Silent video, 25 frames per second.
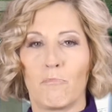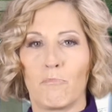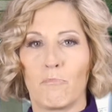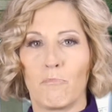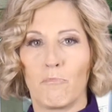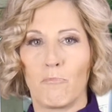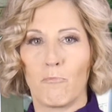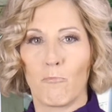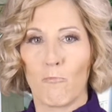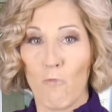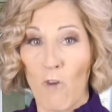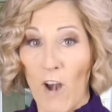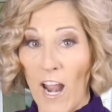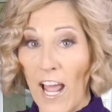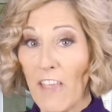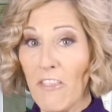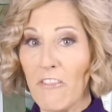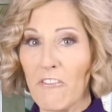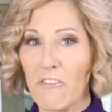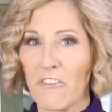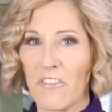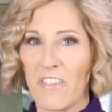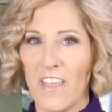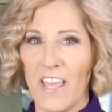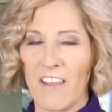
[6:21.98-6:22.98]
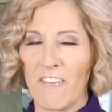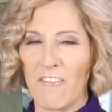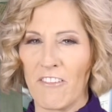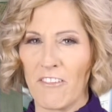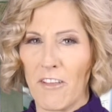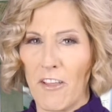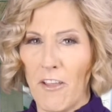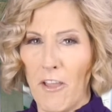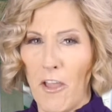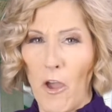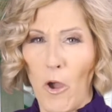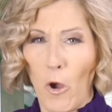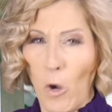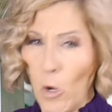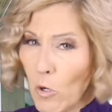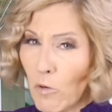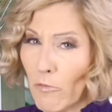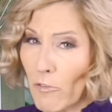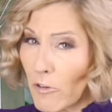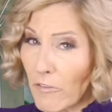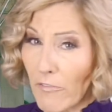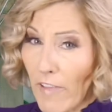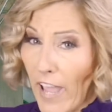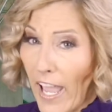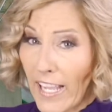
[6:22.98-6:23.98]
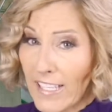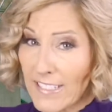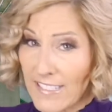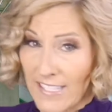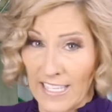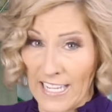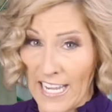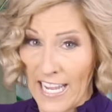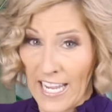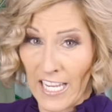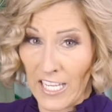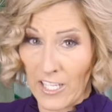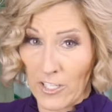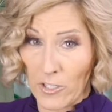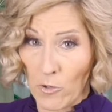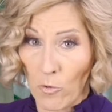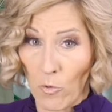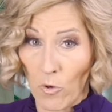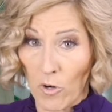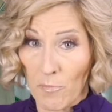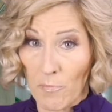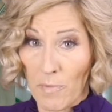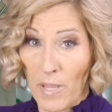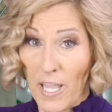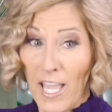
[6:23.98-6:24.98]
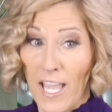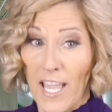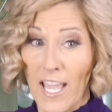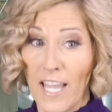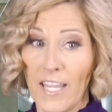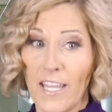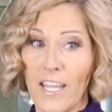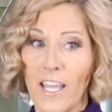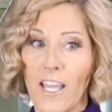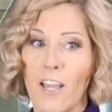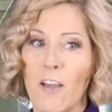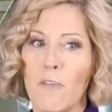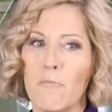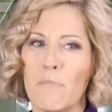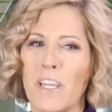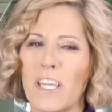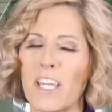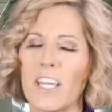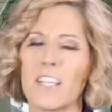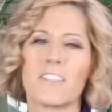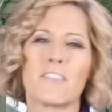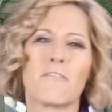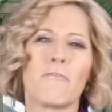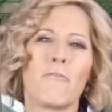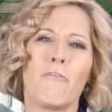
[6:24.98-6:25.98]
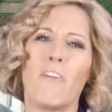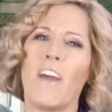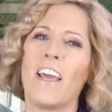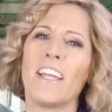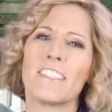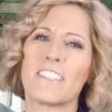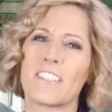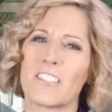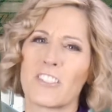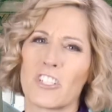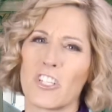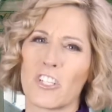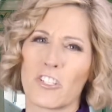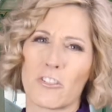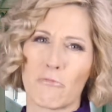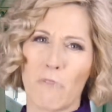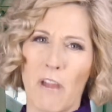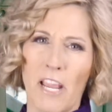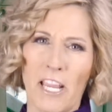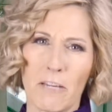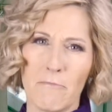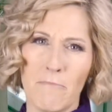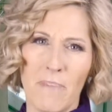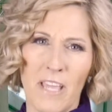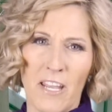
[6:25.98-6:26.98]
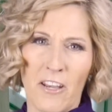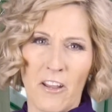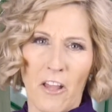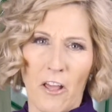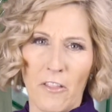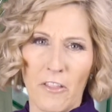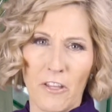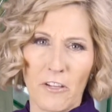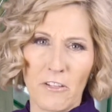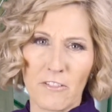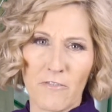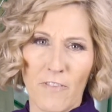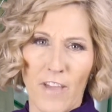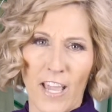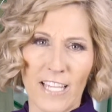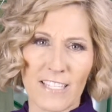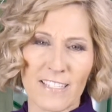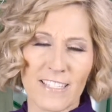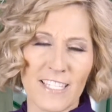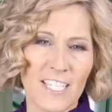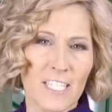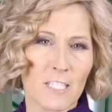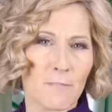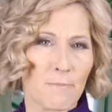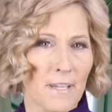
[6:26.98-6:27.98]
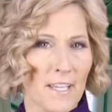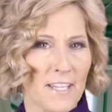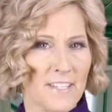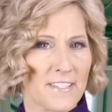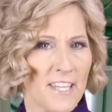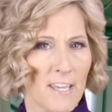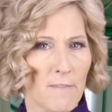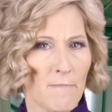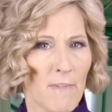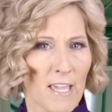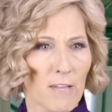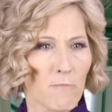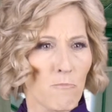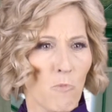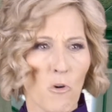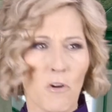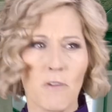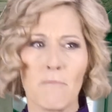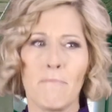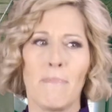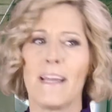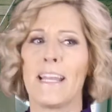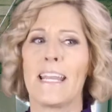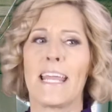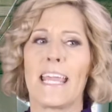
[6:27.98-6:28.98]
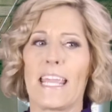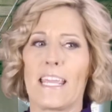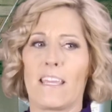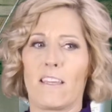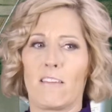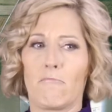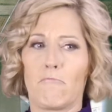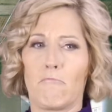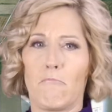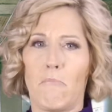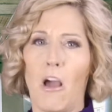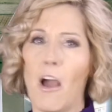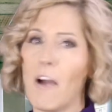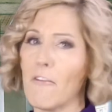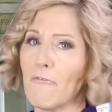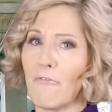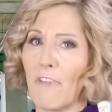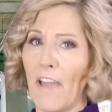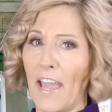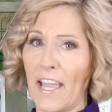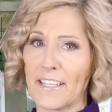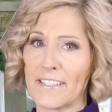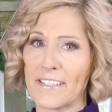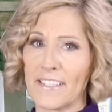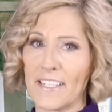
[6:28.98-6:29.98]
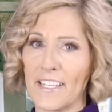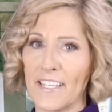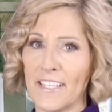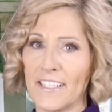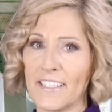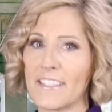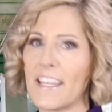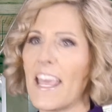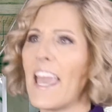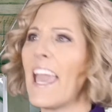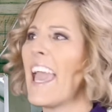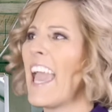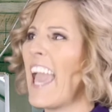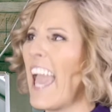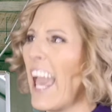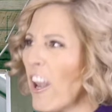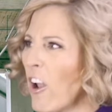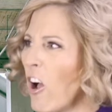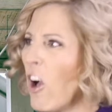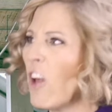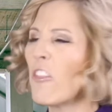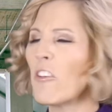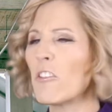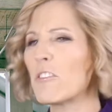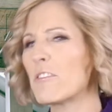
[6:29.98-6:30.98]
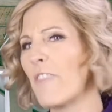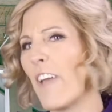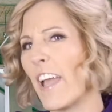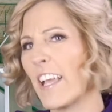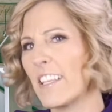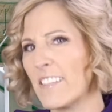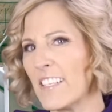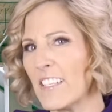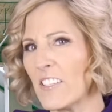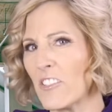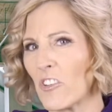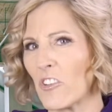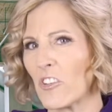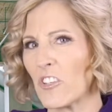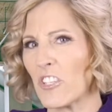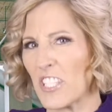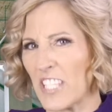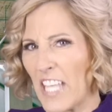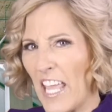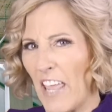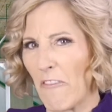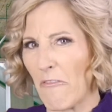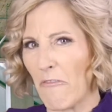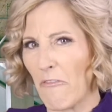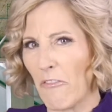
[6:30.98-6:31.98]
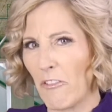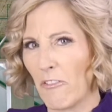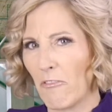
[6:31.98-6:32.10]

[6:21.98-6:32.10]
rather than over-vaccinate your pet because vets just recommend all those vaccines because they make more money off vaccines and all those vaccines aren't safe.